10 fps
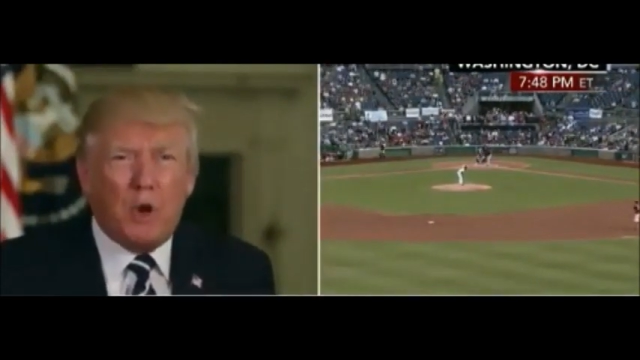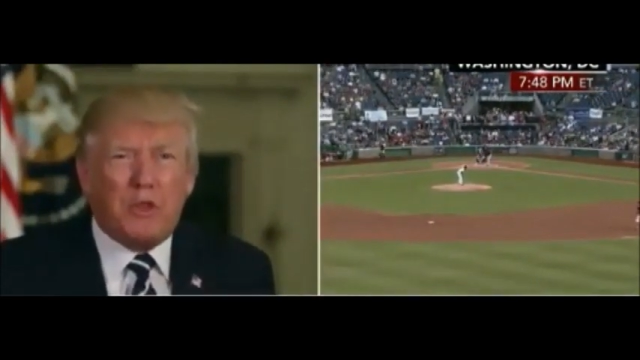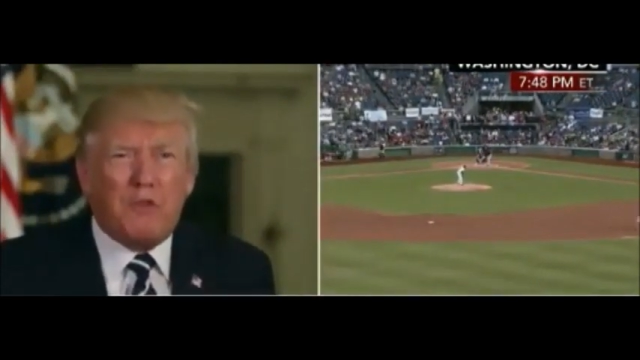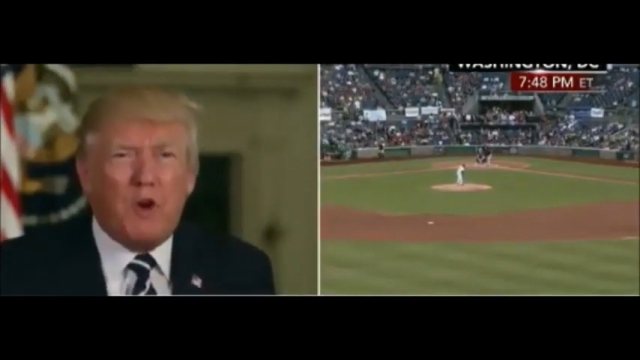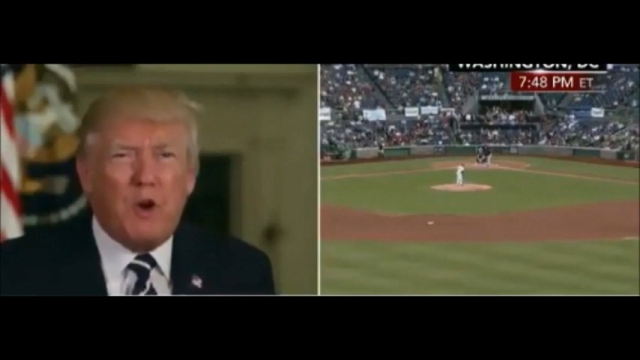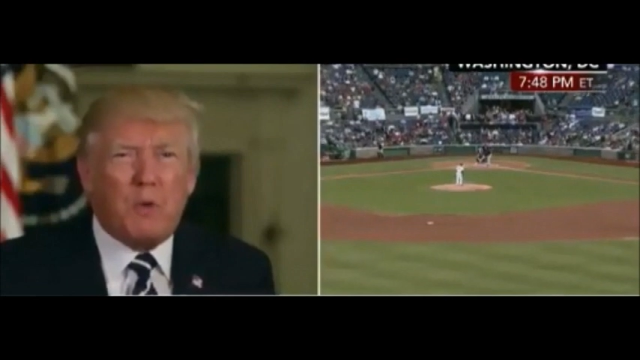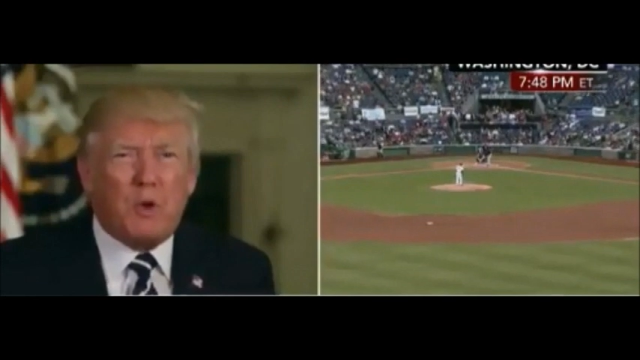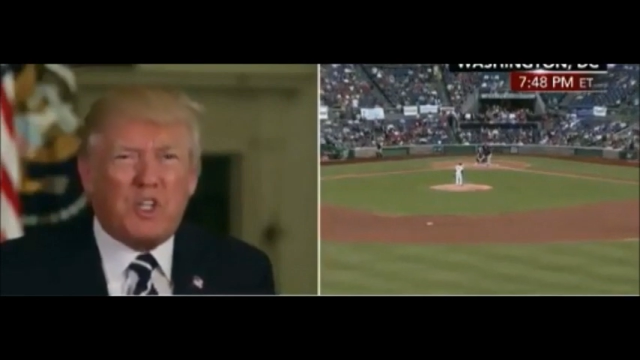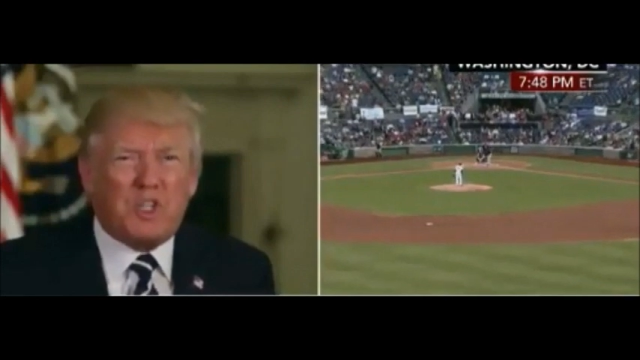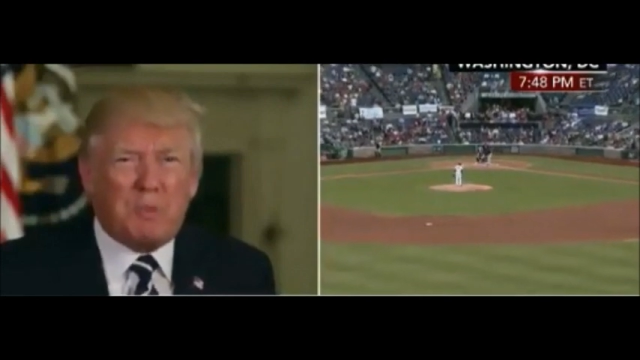both of
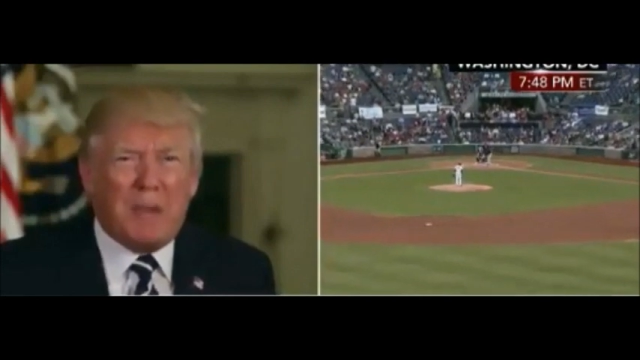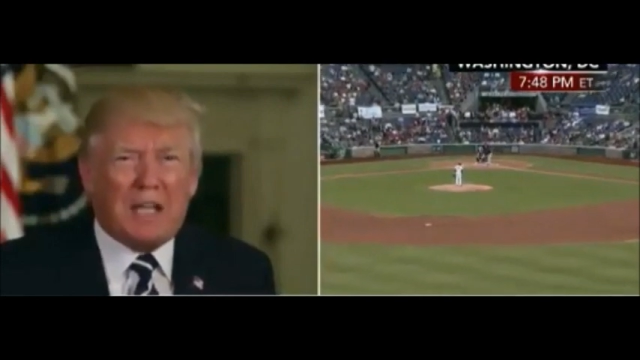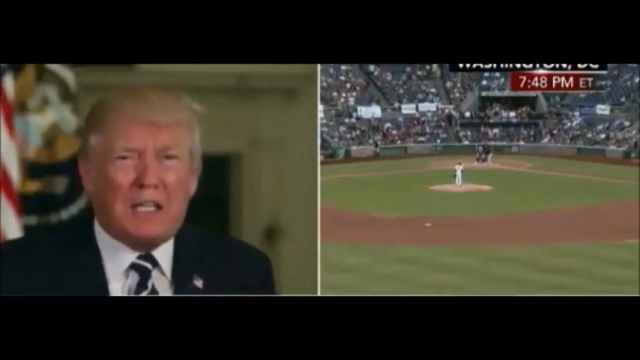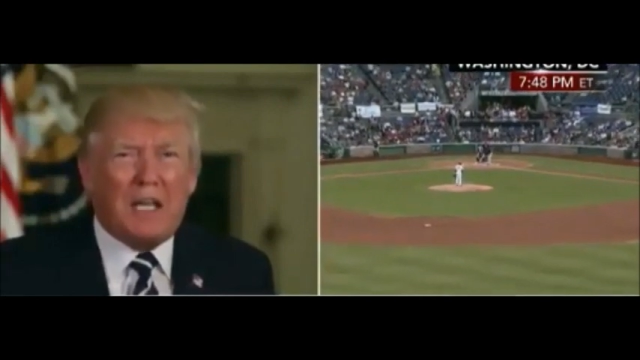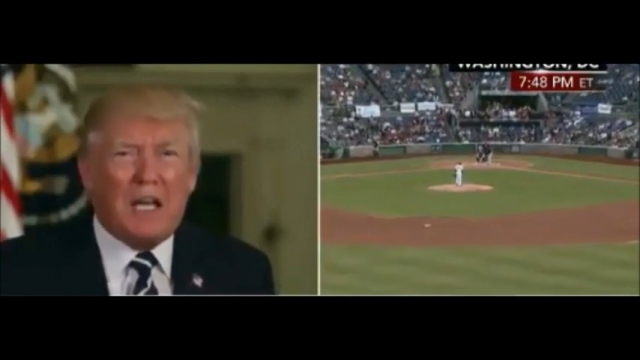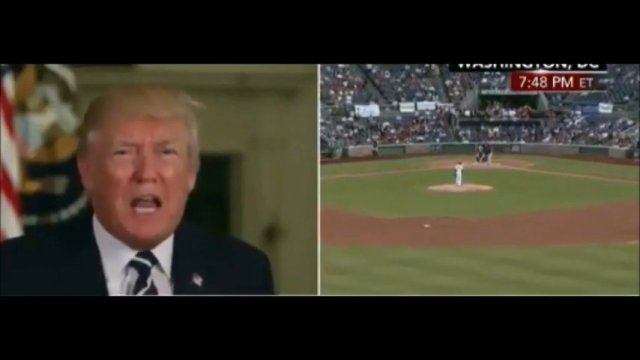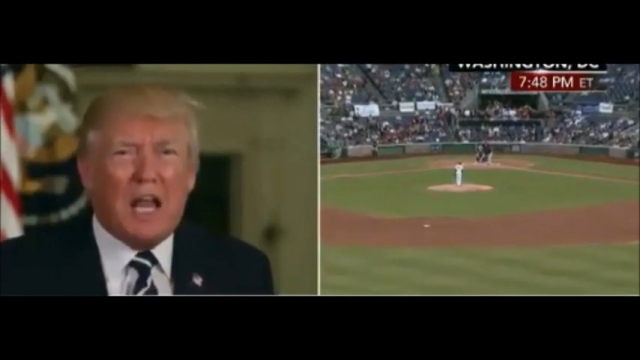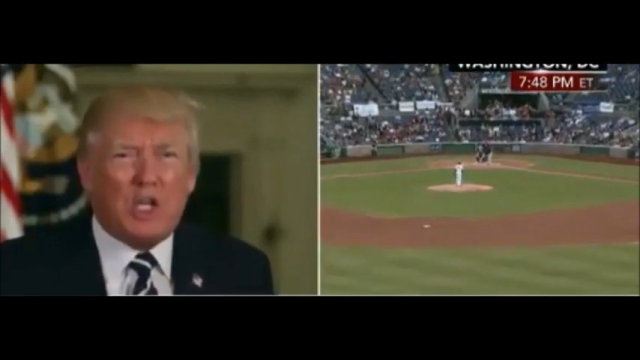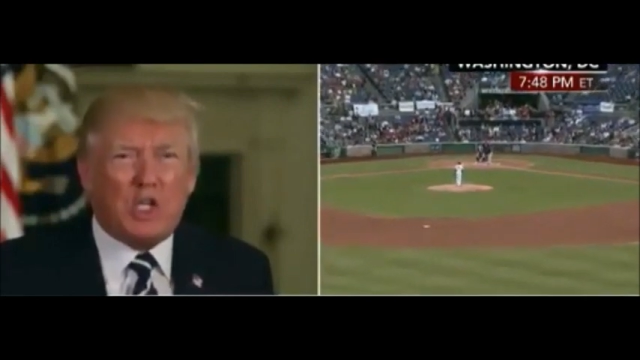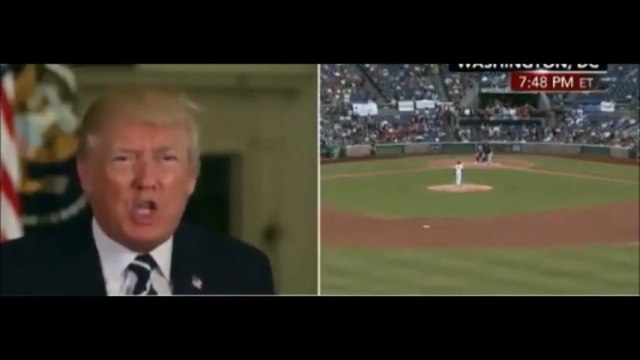whom are
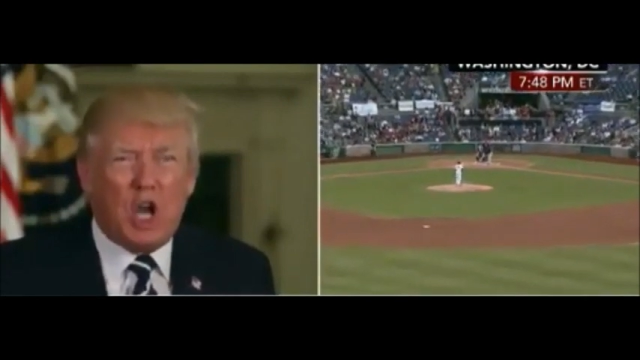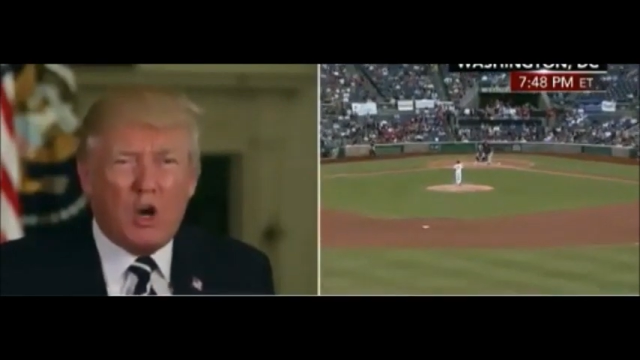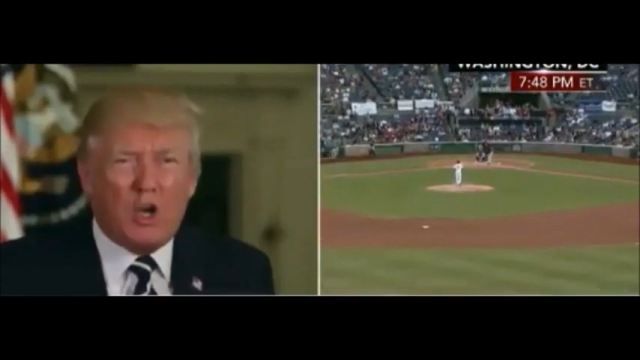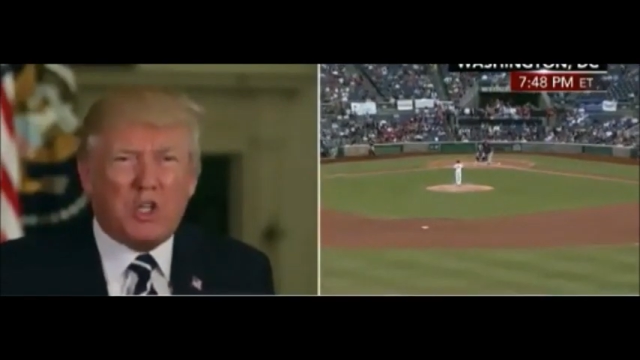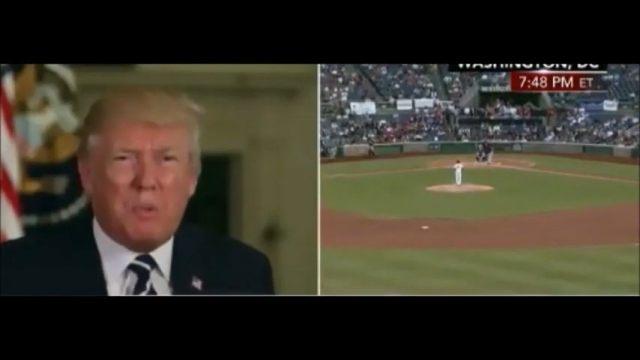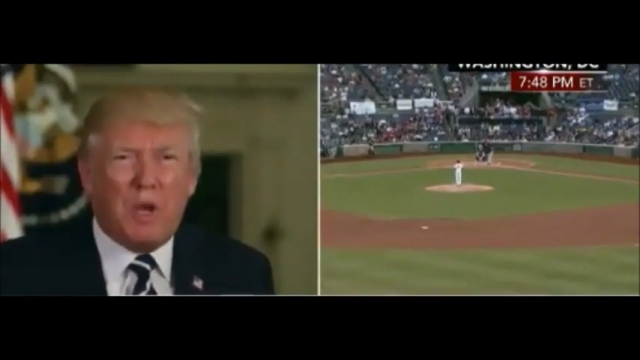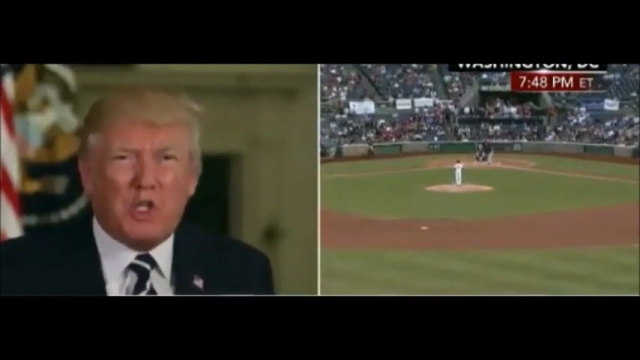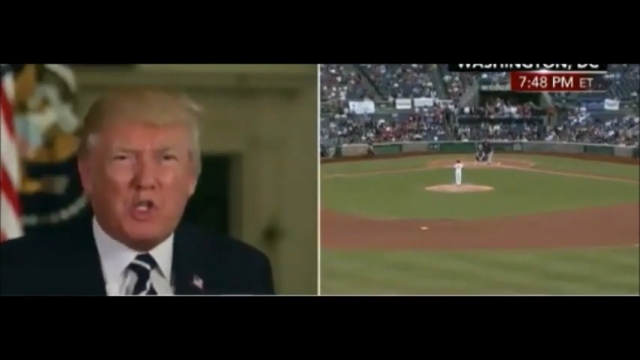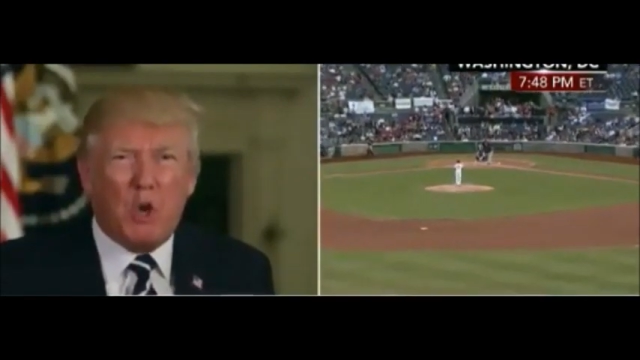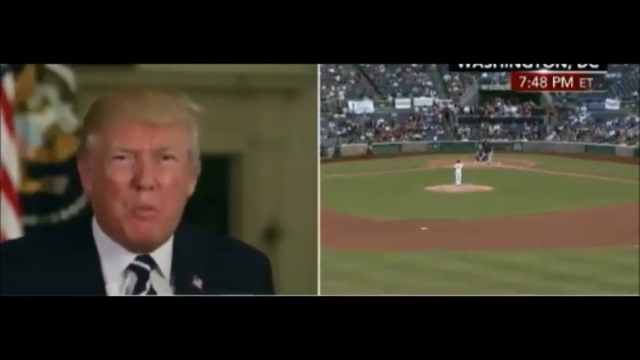respected and cherished
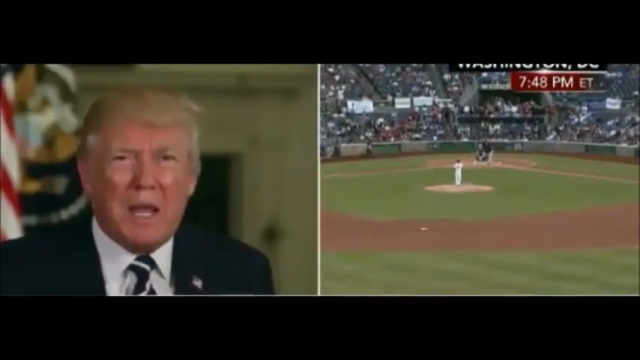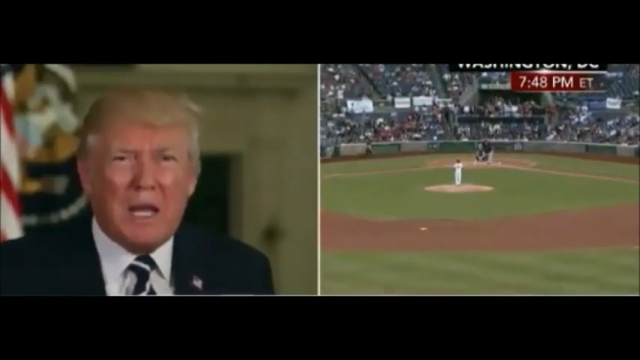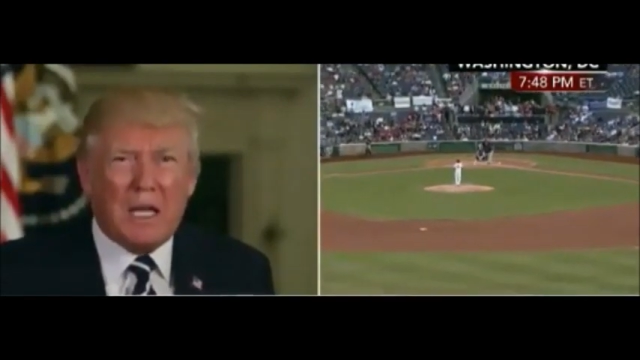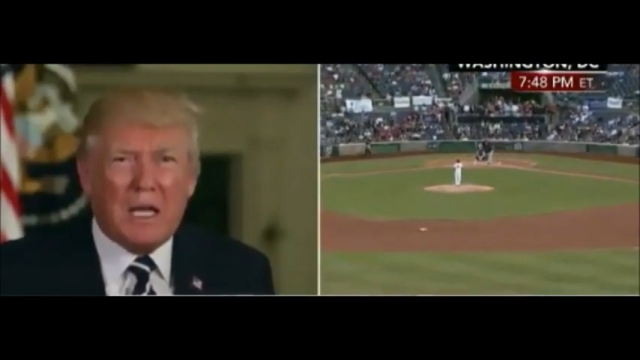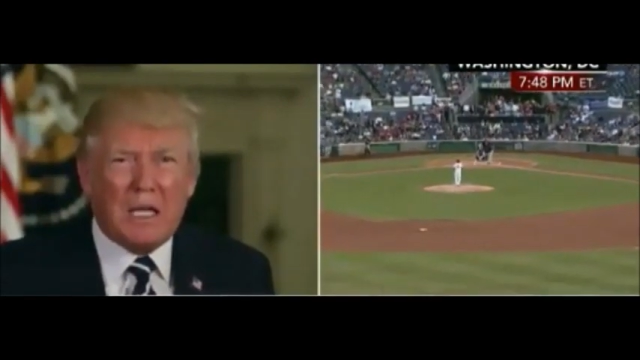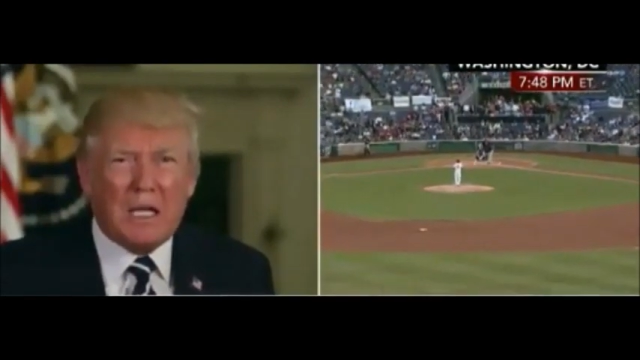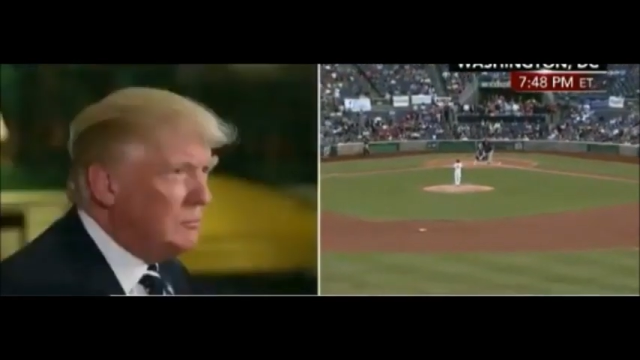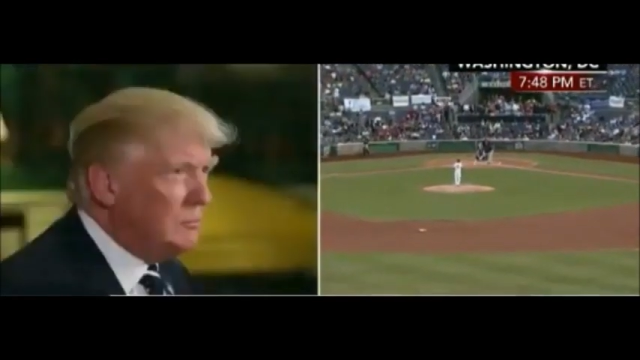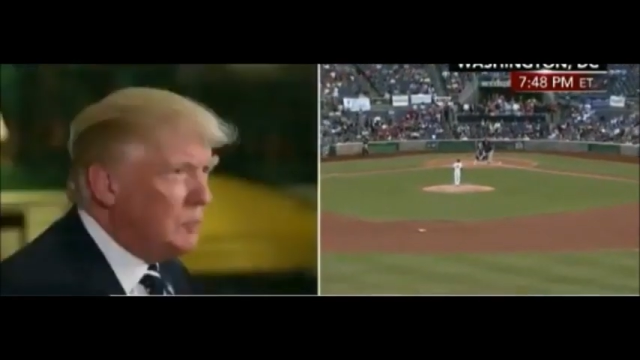by so many.